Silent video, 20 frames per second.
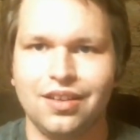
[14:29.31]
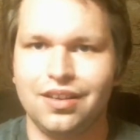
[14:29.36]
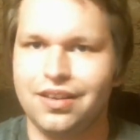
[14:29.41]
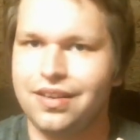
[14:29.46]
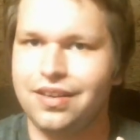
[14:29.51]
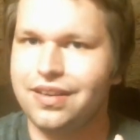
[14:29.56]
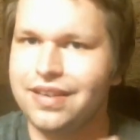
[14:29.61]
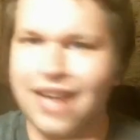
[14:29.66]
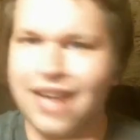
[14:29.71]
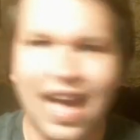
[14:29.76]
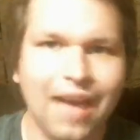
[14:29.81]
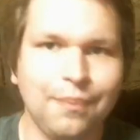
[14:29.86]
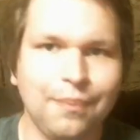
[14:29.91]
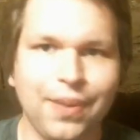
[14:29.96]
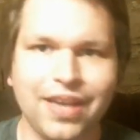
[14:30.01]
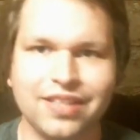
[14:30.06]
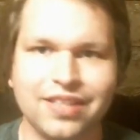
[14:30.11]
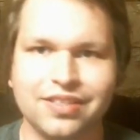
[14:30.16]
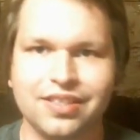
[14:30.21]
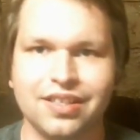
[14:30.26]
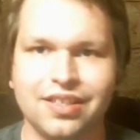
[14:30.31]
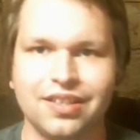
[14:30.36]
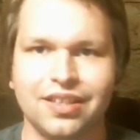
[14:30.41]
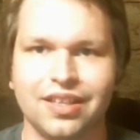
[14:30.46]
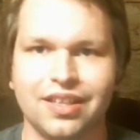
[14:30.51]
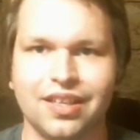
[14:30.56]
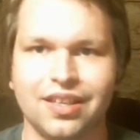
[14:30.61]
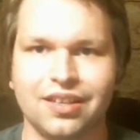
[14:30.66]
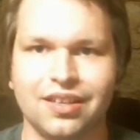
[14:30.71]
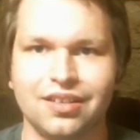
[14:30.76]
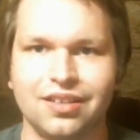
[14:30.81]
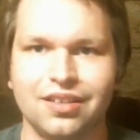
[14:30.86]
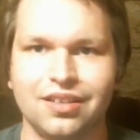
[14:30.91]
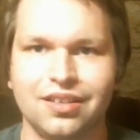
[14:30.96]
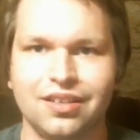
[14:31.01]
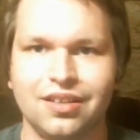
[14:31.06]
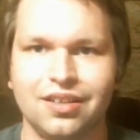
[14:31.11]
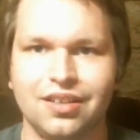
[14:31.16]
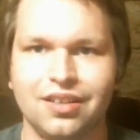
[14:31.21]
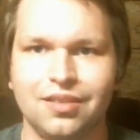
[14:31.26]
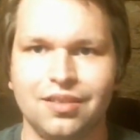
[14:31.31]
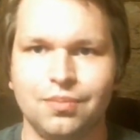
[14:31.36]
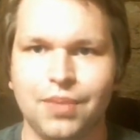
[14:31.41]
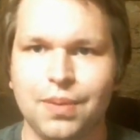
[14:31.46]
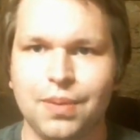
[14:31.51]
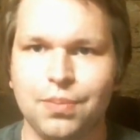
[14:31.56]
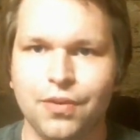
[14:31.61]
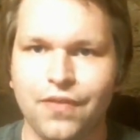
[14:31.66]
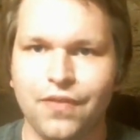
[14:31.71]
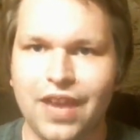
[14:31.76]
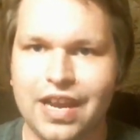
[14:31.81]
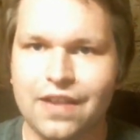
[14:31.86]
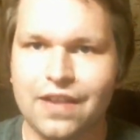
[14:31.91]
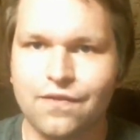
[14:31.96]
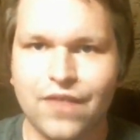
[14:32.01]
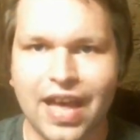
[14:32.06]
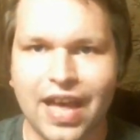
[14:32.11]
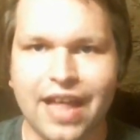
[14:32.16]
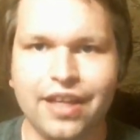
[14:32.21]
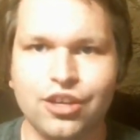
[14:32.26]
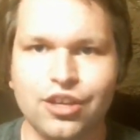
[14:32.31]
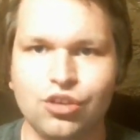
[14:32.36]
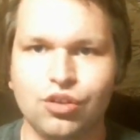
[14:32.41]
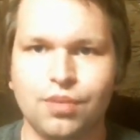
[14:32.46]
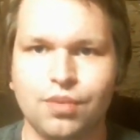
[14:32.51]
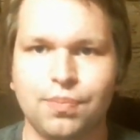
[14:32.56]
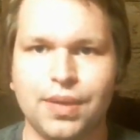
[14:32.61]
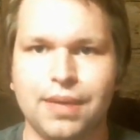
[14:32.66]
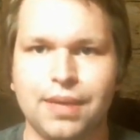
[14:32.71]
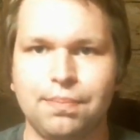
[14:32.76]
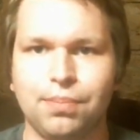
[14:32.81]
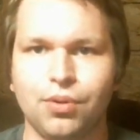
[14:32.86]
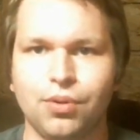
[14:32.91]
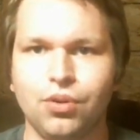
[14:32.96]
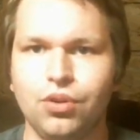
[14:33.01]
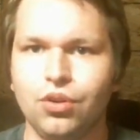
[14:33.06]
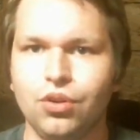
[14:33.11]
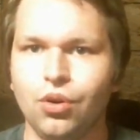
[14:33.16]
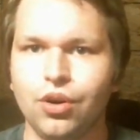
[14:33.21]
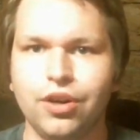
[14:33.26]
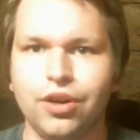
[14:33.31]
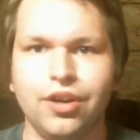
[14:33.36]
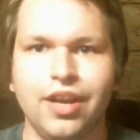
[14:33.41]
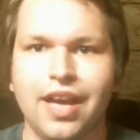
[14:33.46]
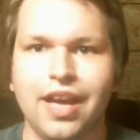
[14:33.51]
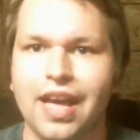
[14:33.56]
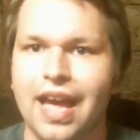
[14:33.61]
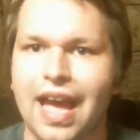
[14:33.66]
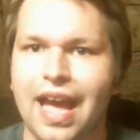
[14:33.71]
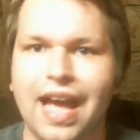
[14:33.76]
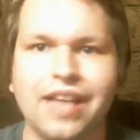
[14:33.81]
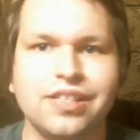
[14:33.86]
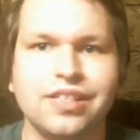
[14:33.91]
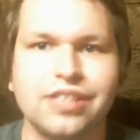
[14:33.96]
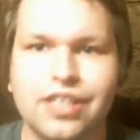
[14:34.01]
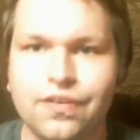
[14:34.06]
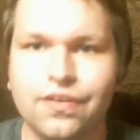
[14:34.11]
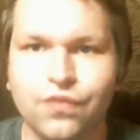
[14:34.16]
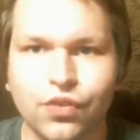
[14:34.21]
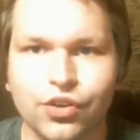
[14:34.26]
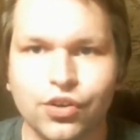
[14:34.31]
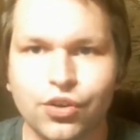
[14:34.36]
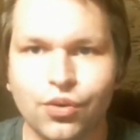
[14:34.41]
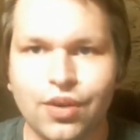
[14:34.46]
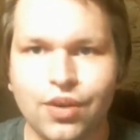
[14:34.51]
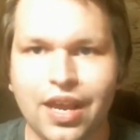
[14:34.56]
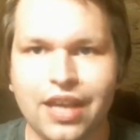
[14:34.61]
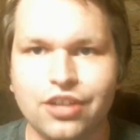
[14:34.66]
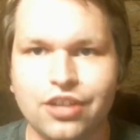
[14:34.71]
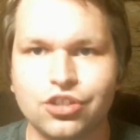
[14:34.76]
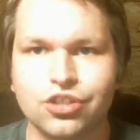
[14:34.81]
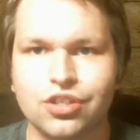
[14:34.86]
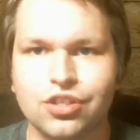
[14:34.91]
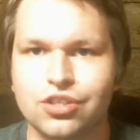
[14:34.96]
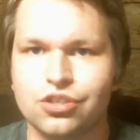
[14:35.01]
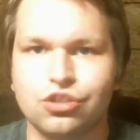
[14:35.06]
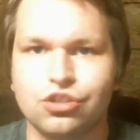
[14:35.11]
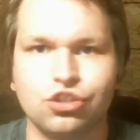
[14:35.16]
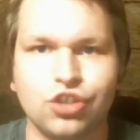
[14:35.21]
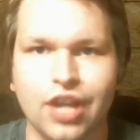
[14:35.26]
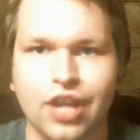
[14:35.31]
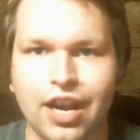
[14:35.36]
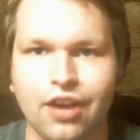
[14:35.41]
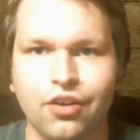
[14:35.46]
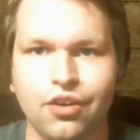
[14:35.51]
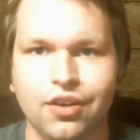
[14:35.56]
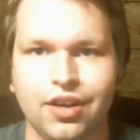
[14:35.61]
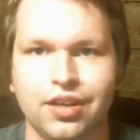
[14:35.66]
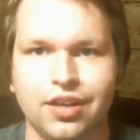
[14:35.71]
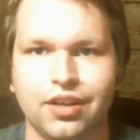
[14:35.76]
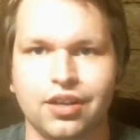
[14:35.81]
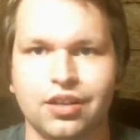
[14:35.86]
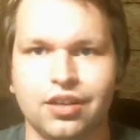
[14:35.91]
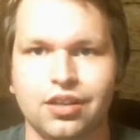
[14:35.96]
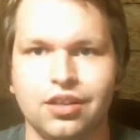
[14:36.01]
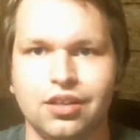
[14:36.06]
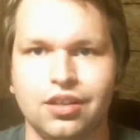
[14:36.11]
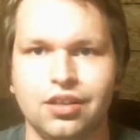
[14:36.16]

Not by stealing it. By providing value to people or asking for donations, charity.